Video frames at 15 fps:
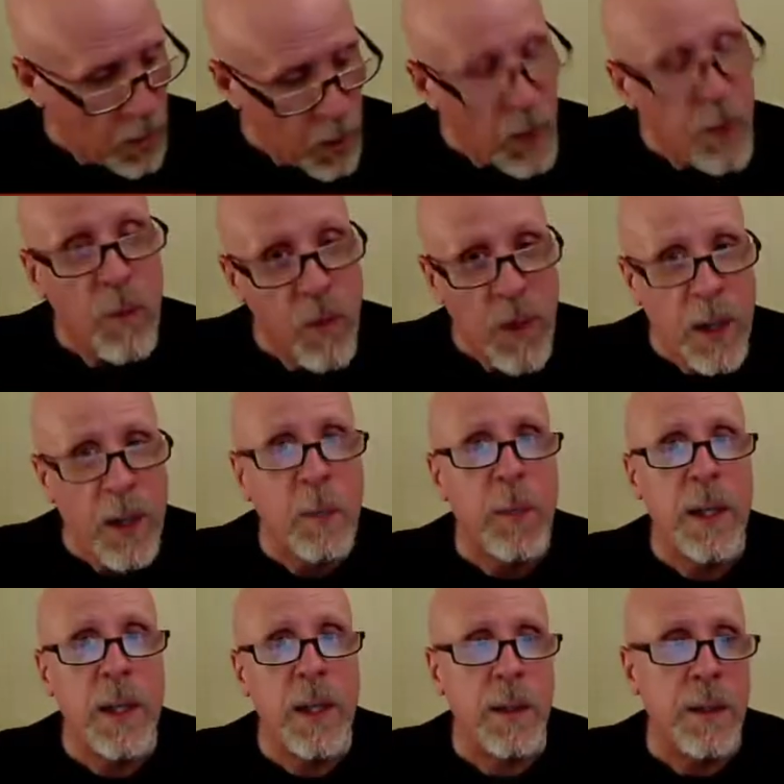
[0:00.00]
could think
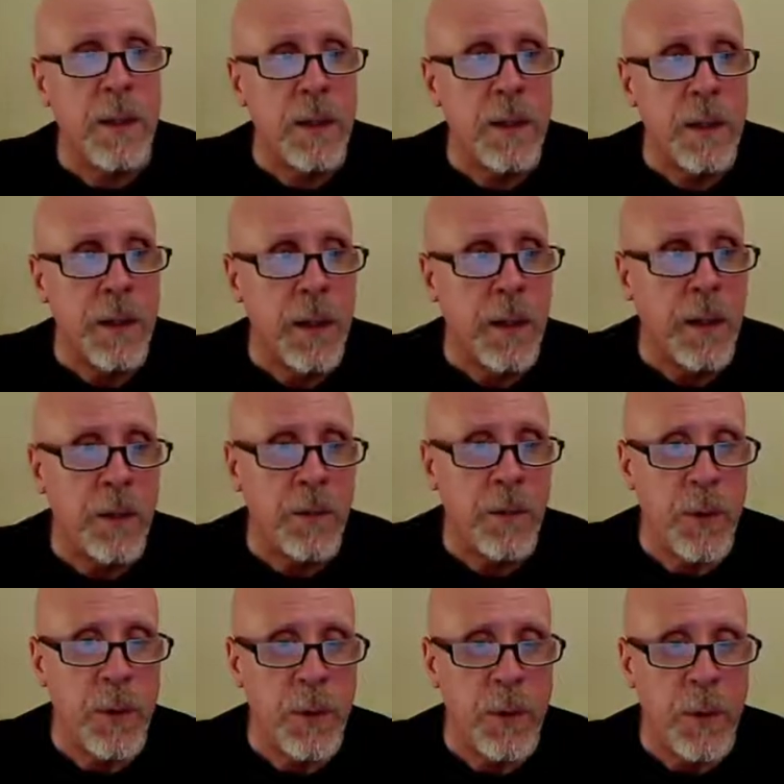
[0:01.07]
about this if
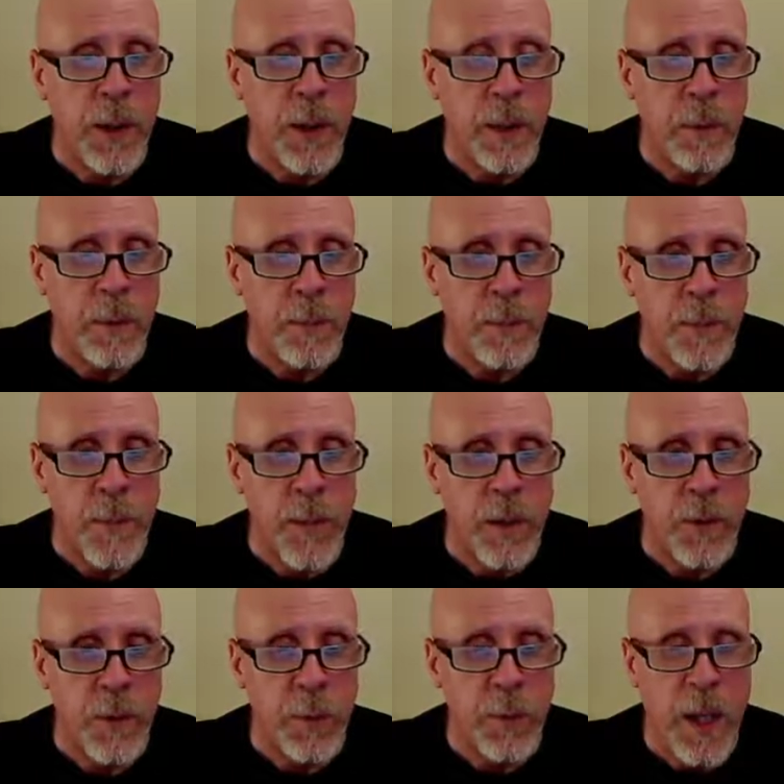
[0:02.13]
you
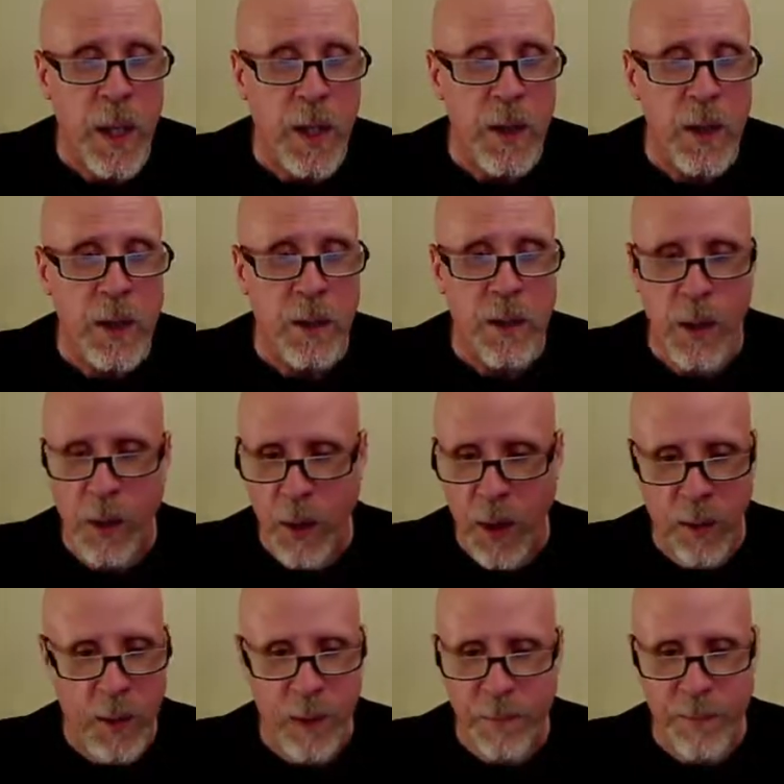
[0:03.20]
imagine
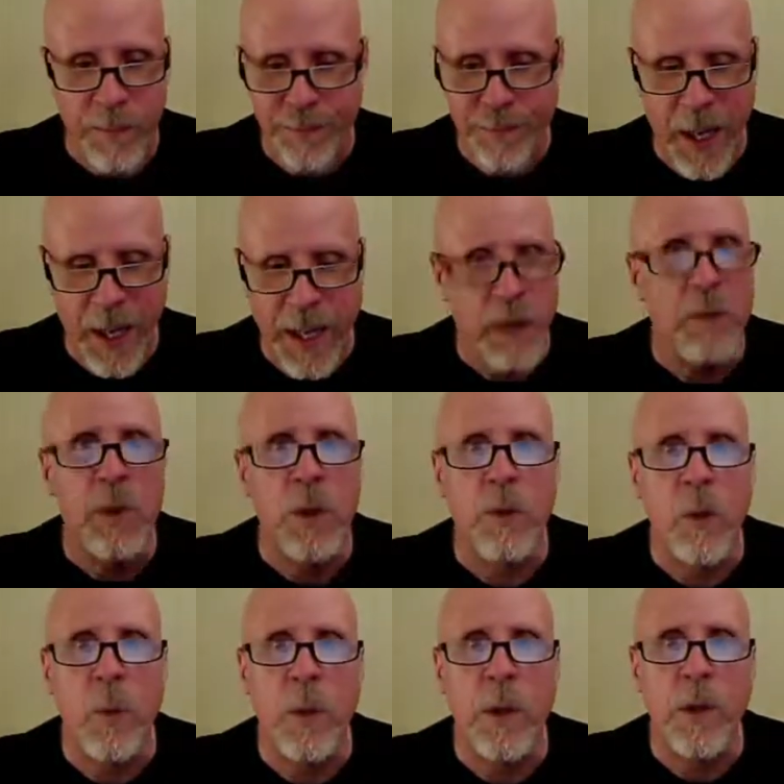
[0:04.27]
having a handful of
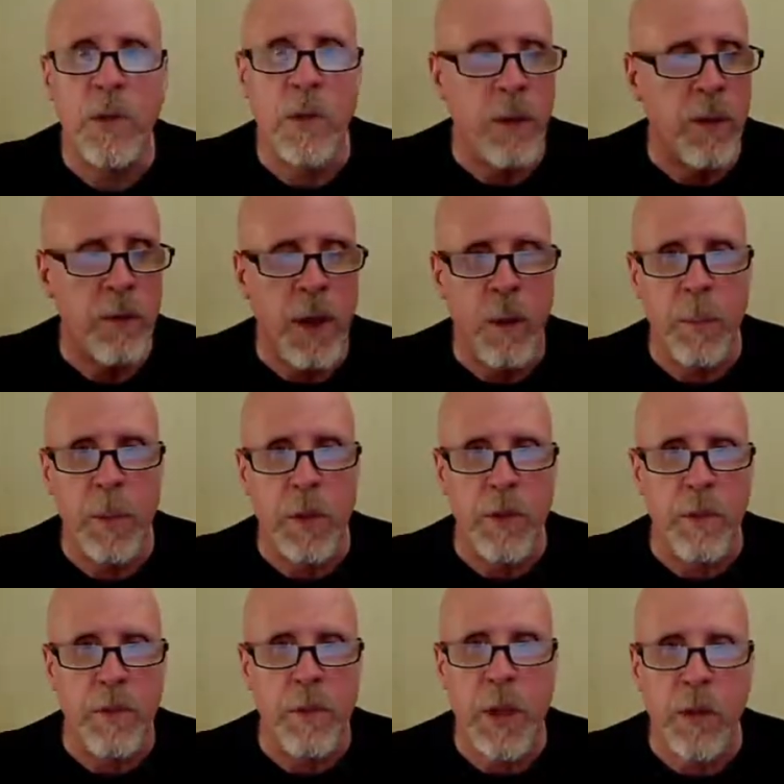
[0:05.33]
coins and you've got a bunch of
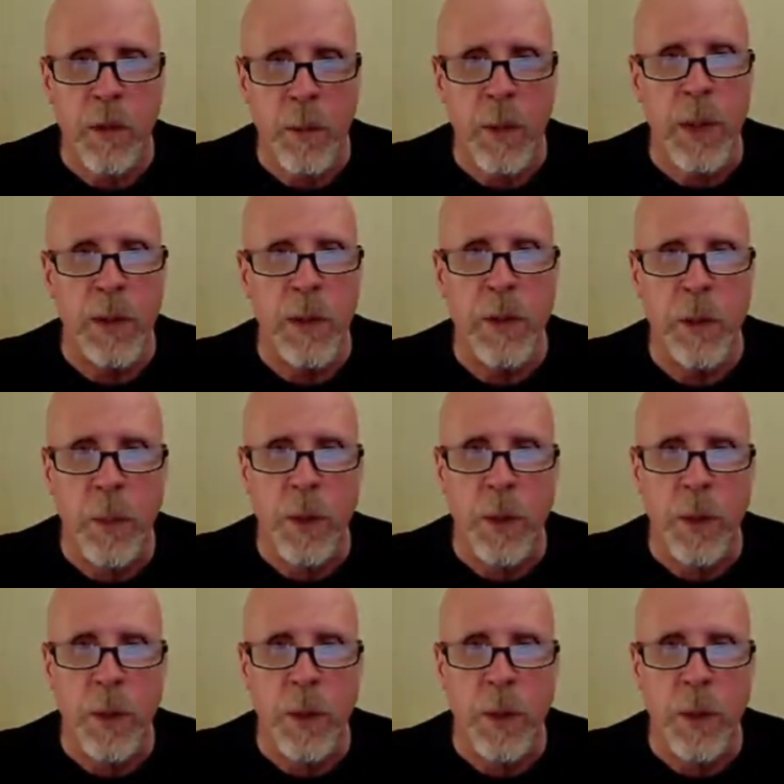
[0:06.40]
friends around and you want